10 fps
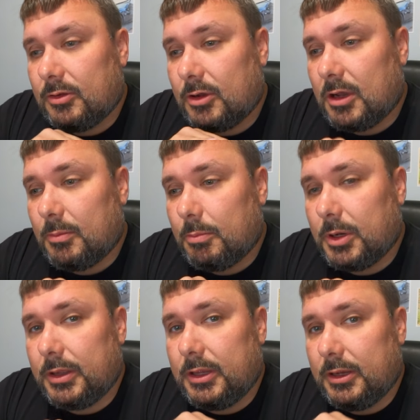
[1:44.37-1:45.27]

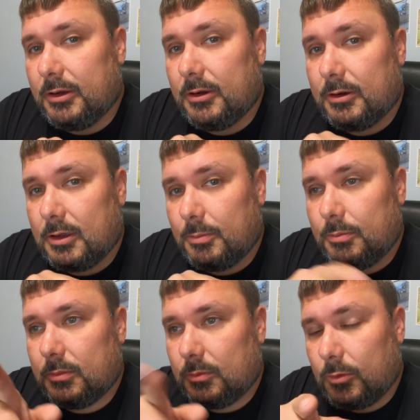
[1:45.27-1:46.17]
but here,
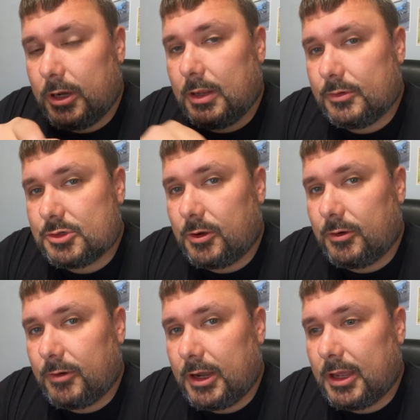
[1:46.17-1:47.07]
right on the screen right